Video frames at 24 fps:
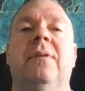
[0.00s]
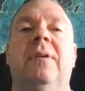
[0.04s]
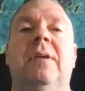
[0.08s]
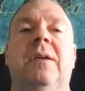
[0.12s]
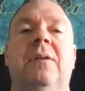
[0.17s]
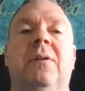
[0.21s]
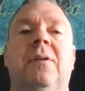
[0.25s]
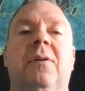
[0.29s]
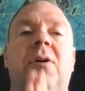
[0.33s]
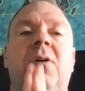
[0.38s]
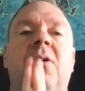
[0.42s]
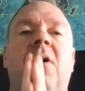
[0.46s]

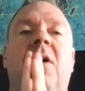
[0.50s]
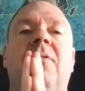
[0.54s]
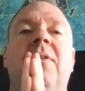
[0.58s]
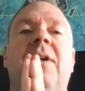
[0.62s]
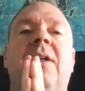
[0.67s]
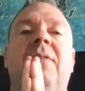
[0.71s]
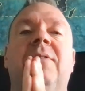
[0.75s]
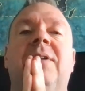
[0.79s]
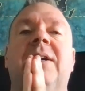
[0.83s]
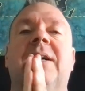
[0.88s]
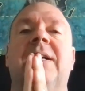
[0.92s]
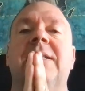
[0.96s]
you often
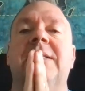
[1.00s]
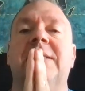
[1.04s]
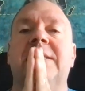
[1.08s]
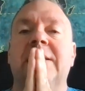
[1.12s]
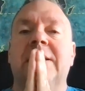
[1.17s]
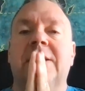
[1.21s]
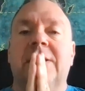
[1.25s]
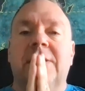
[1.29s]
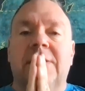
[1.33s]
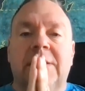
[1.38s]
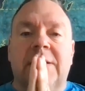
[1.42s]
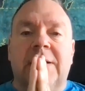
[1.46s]
have to
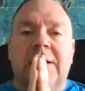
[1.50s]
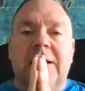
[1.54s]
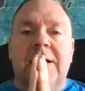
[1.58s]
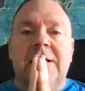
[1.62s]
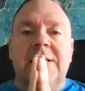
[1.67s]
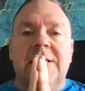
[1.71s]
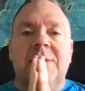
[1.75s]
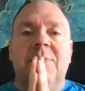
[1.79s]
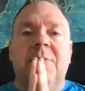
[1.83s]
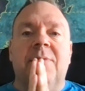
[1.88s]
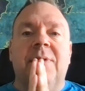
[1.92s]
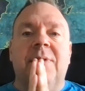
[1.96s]
consider
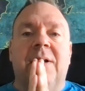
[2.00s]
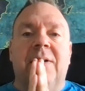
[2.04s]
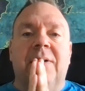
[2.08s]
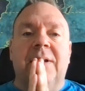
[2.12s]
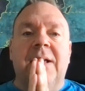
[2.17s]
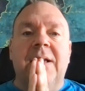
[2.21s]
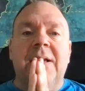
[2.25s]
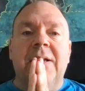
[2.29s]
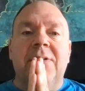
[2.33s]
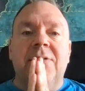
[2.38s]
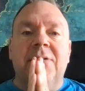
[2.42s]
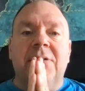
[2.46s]
customer
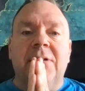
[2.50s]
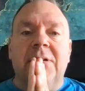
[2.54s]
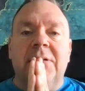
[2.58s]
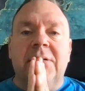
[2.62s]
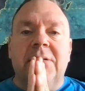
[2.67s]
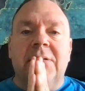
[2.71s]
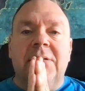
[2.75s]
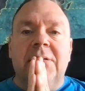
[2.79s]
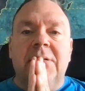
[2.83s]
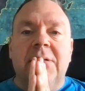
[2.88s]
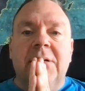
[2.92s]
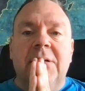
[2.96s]

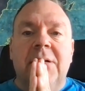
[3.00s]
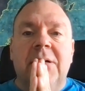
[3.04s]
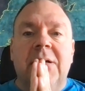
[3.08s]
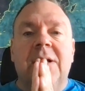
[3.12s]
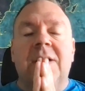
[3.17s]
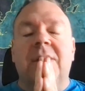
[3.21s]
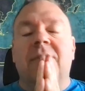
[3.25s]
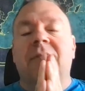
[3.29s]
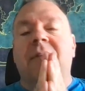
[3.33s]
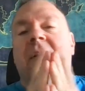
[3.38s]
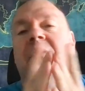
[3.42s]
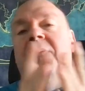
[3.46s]
validation,
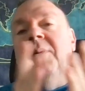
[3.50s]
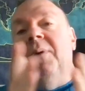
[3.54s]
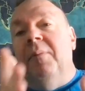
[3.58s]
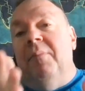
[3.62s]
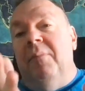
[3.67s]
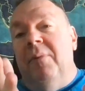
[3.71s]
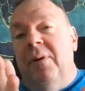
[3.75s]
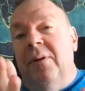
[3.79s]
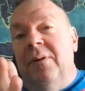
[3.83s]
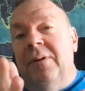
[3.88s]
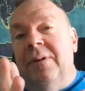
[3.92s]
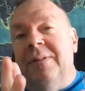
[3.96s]
development of
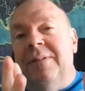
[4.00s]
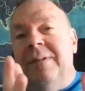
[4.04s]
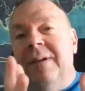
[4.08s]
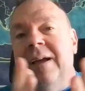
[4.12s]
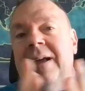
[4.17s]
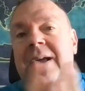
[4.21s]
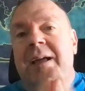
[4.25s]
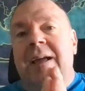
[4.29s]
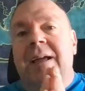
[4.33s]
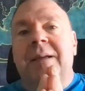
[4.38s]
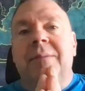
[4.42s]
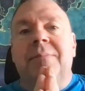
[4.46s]

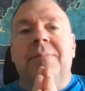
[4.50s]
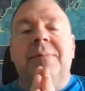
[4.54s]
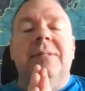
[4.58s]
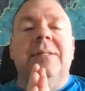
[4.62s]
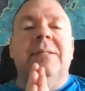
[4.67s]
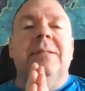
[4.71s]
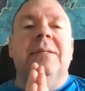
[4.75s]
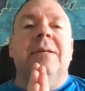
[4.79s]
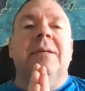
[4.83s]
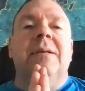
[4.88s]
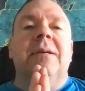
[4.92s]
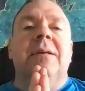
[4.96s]
prototypes,